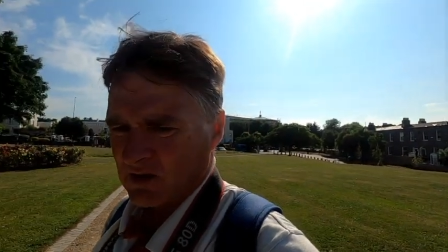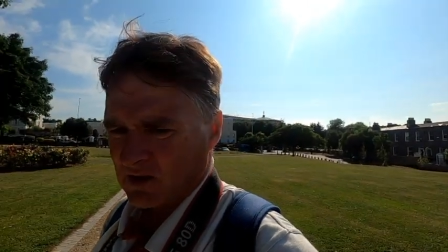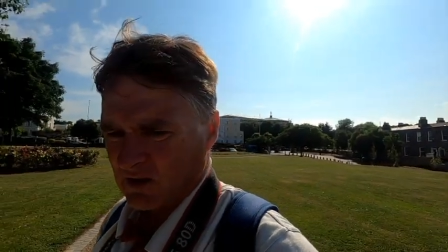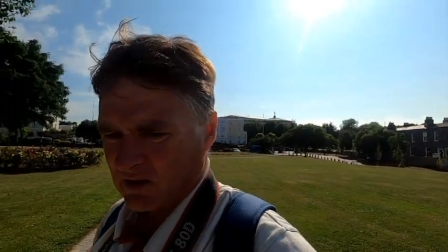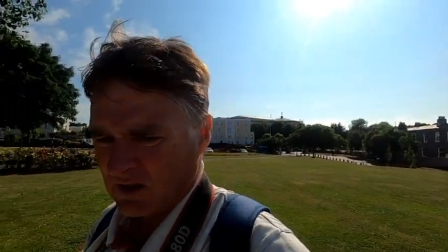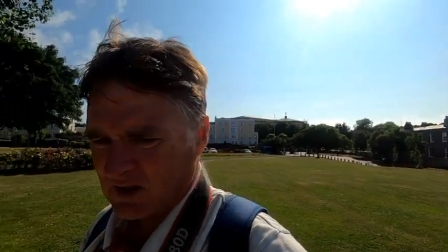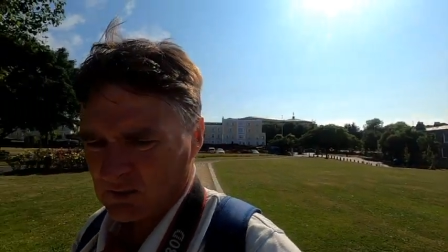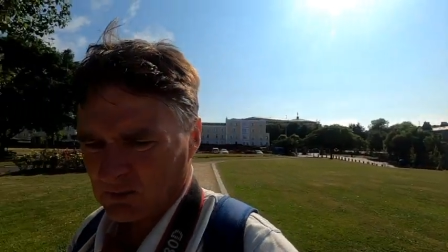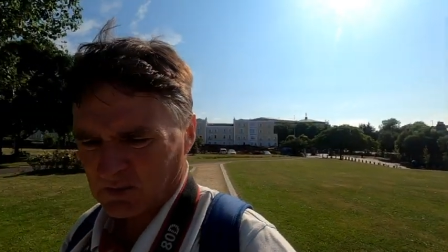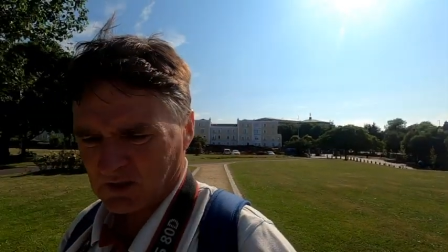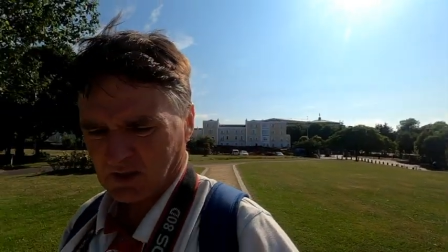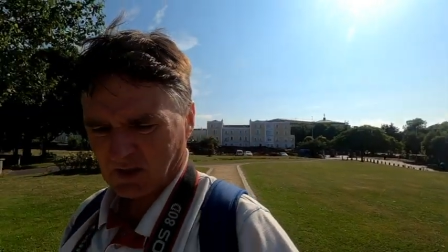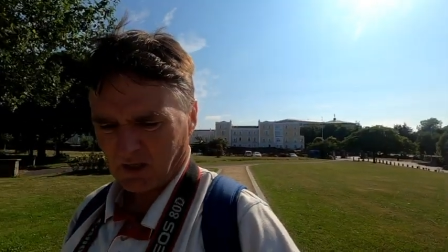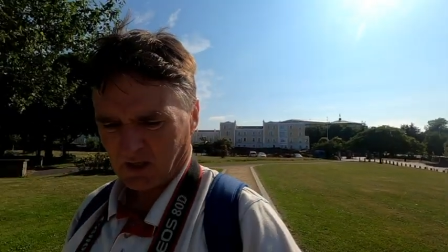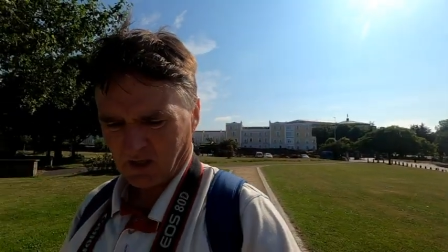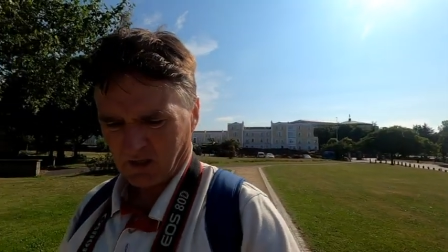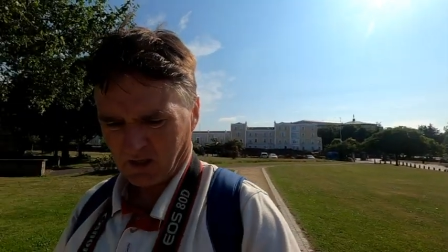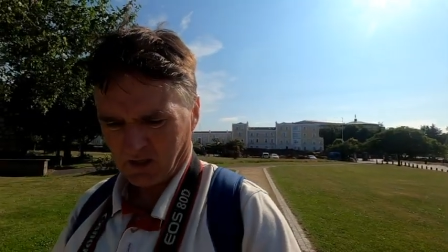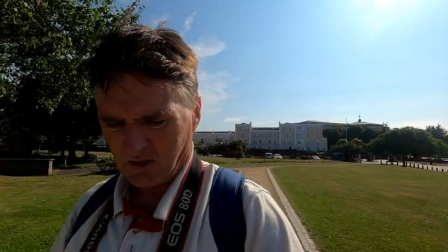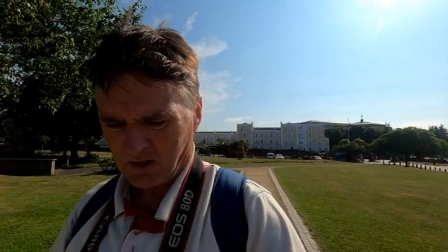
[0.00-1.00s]
So this was
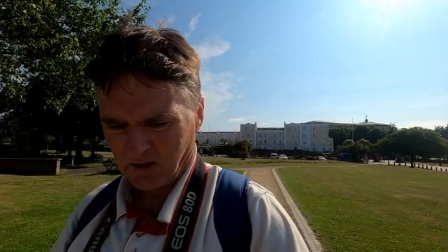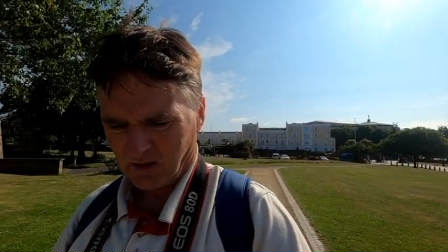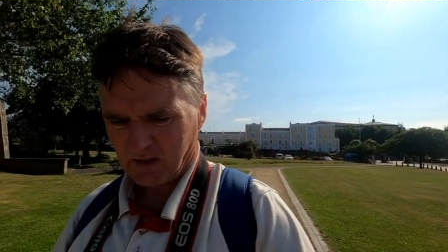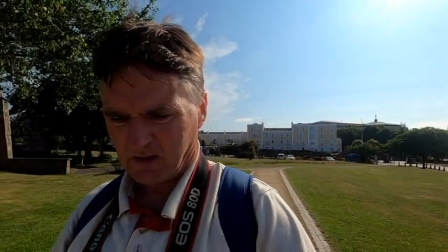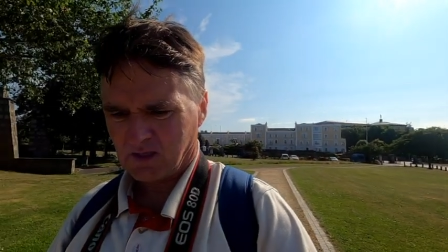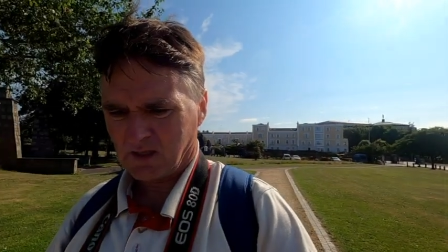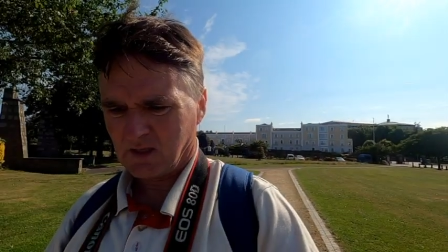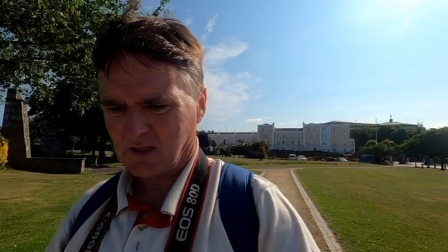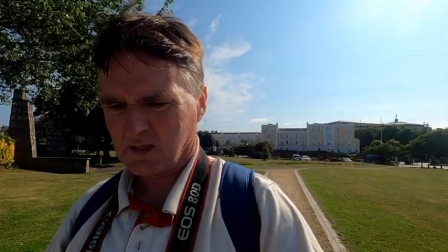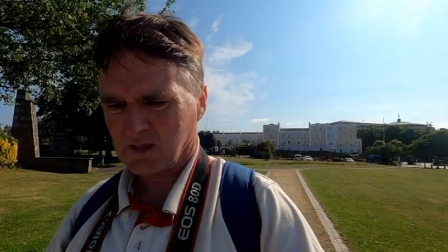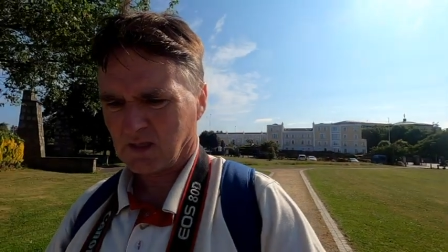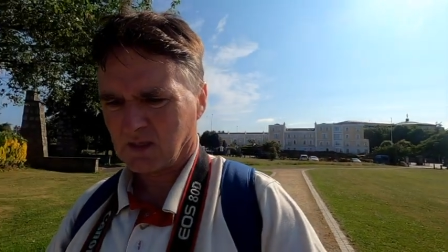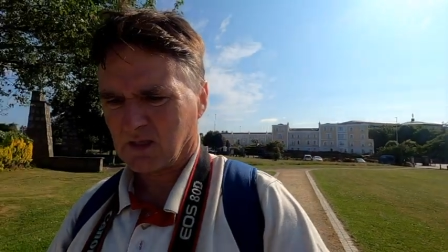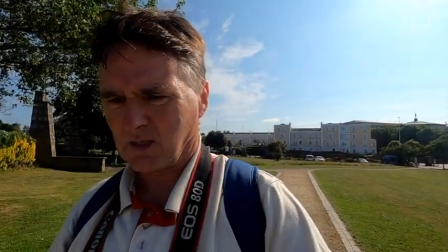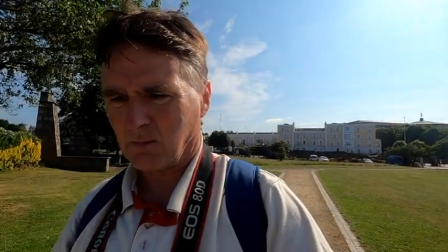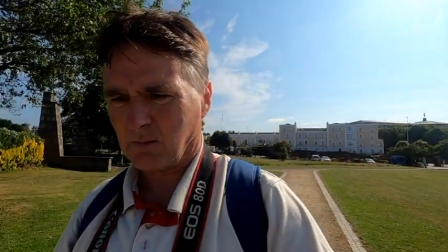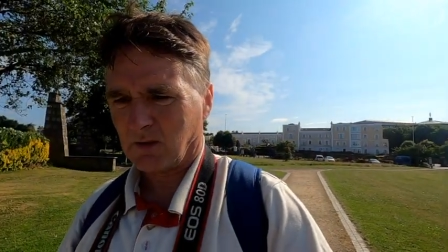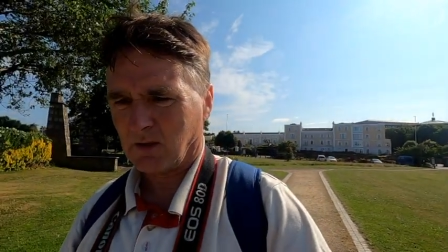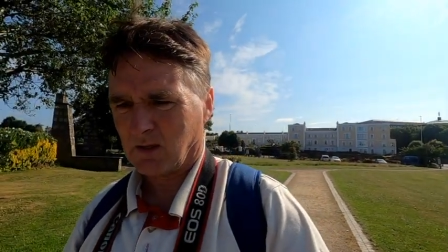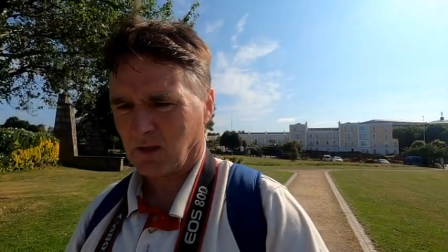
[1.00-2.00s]
the
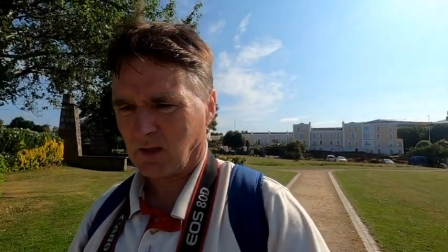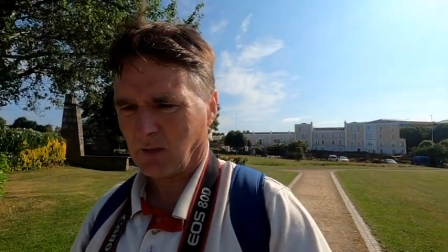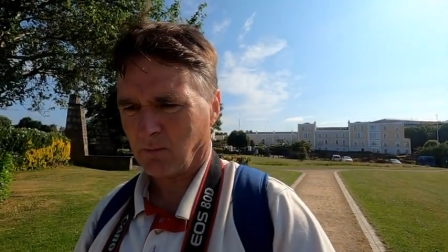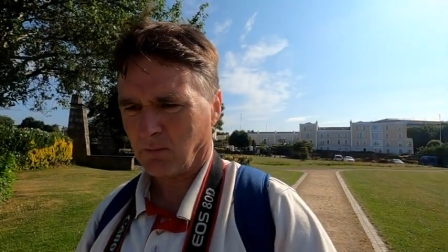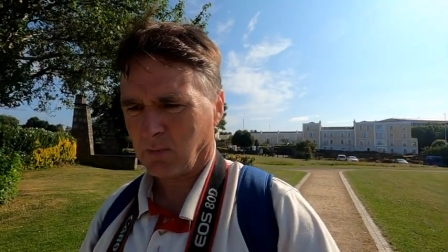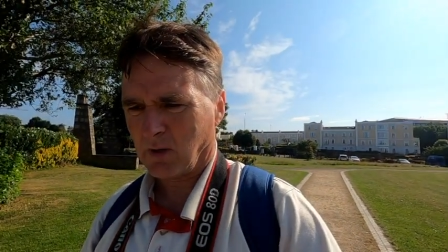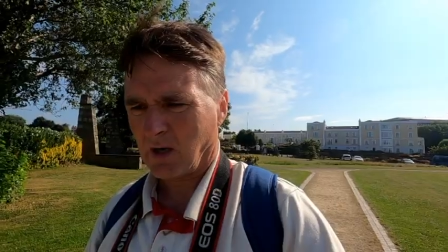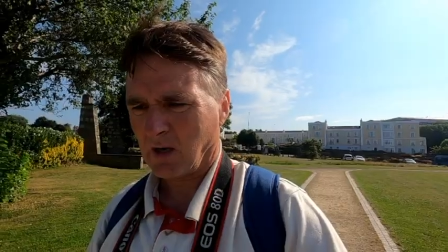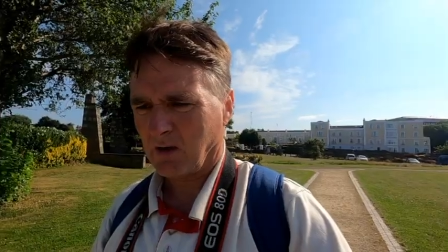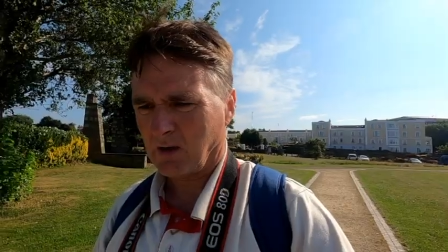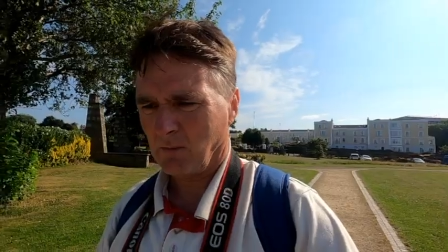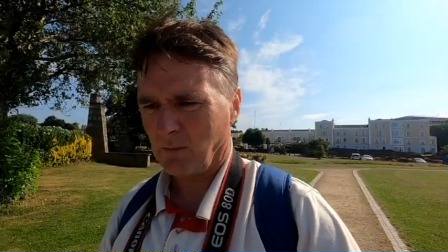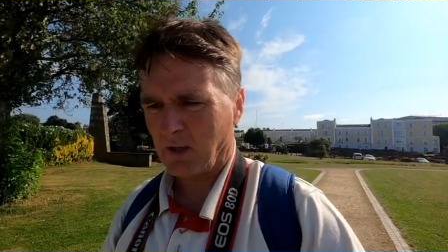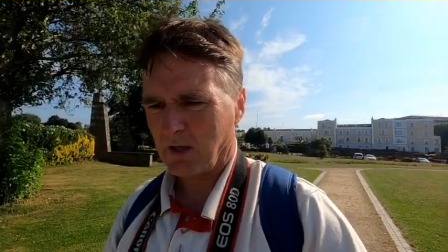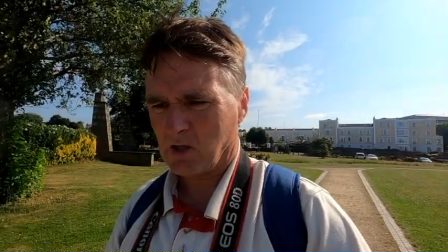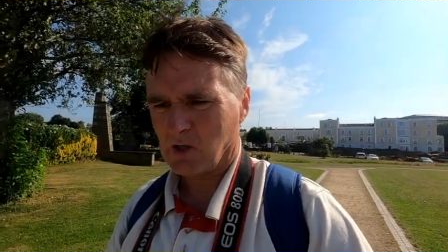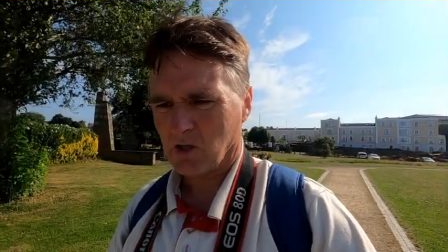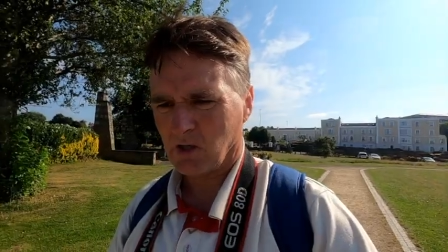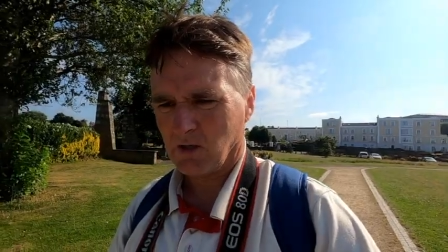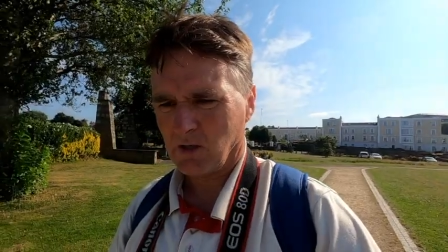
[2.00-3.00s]
1960, the,
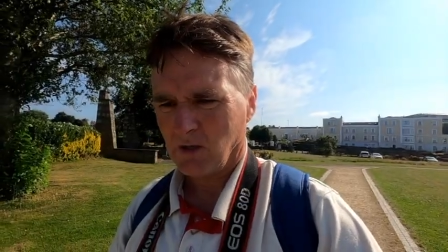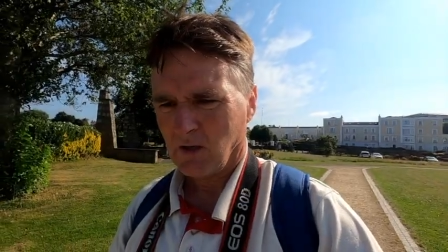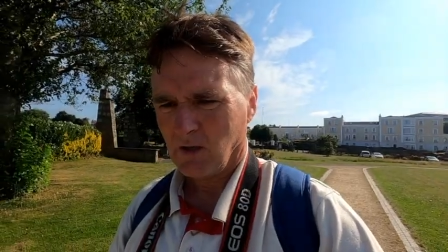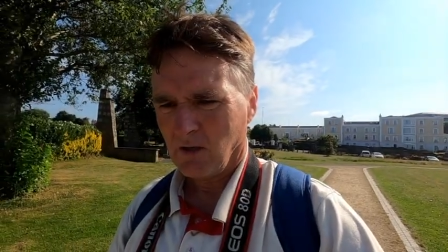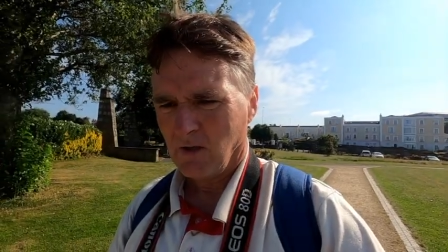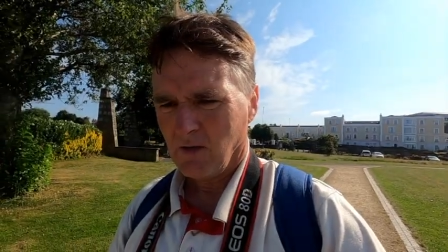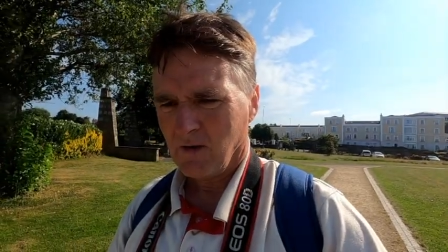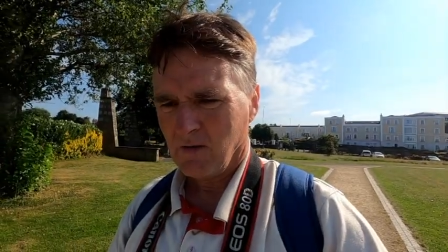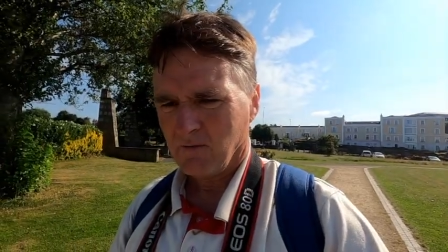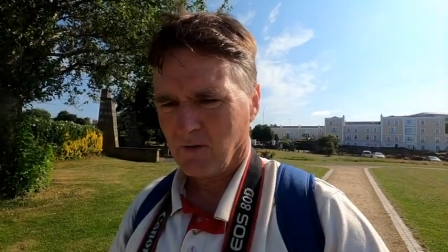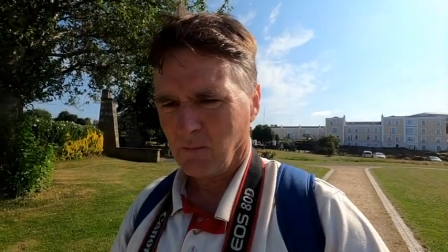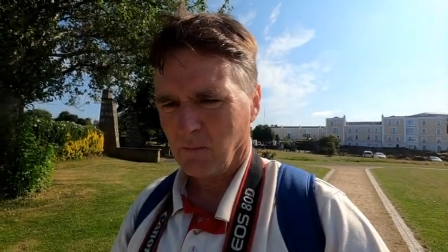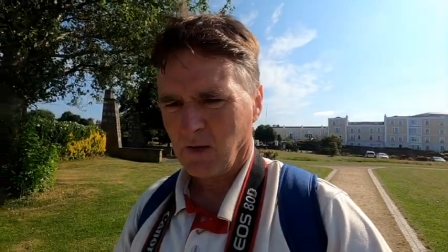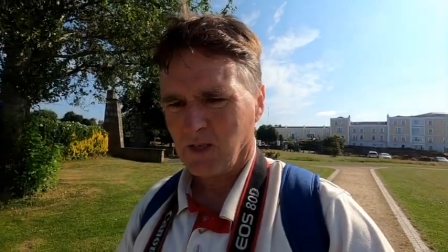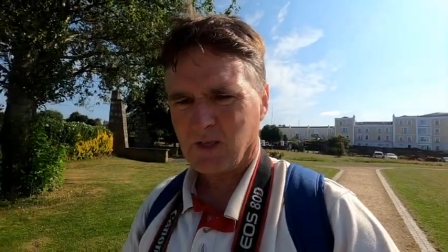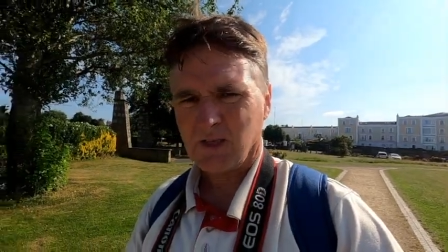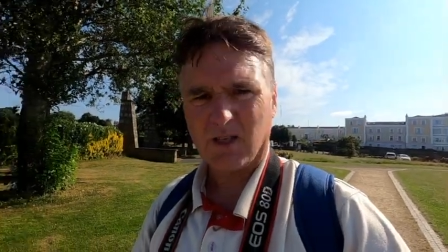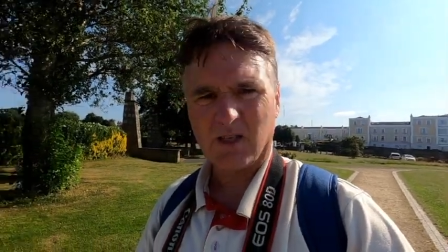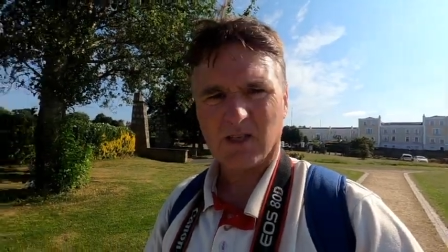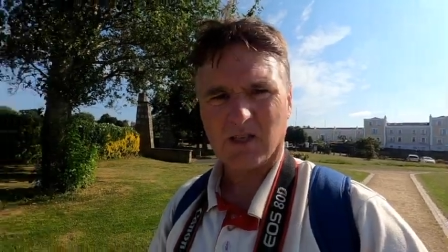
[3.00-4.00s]
proclamation from
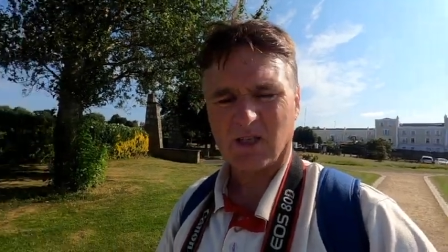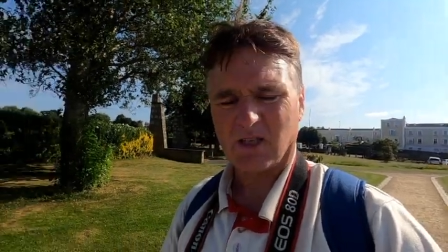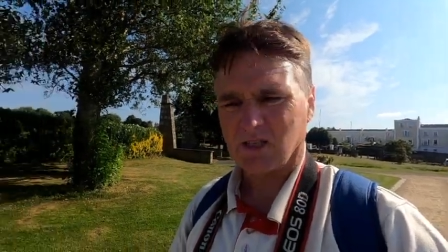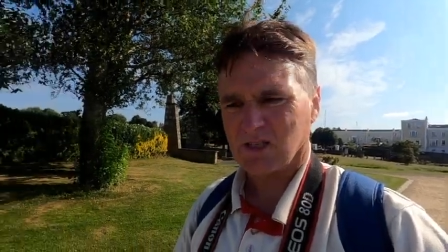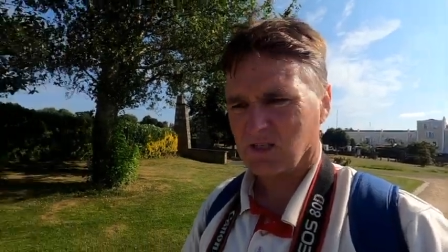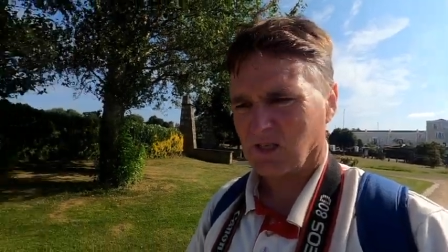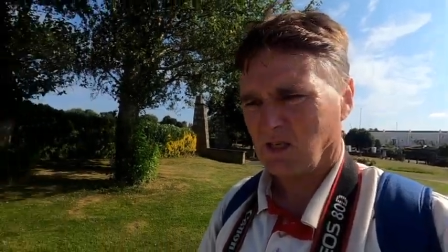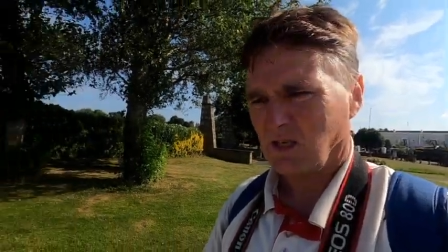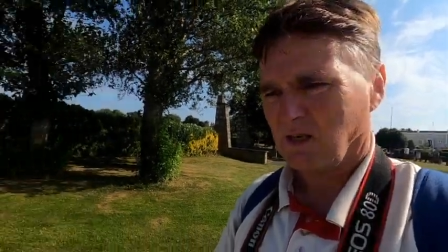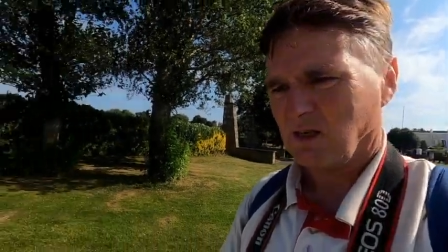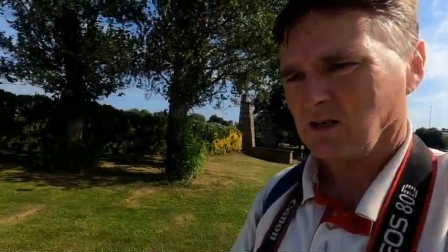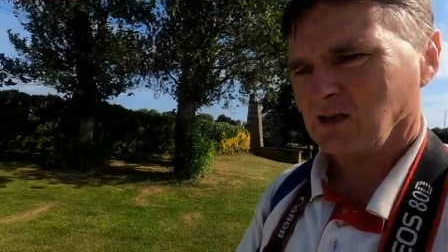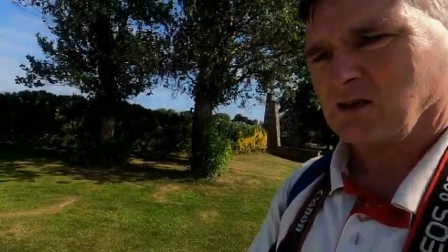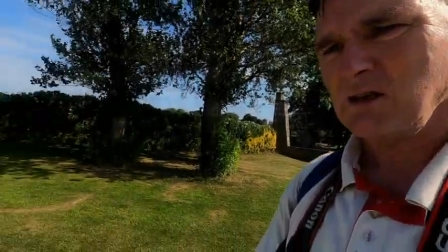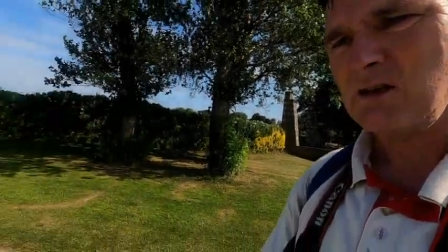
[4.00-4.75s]
1916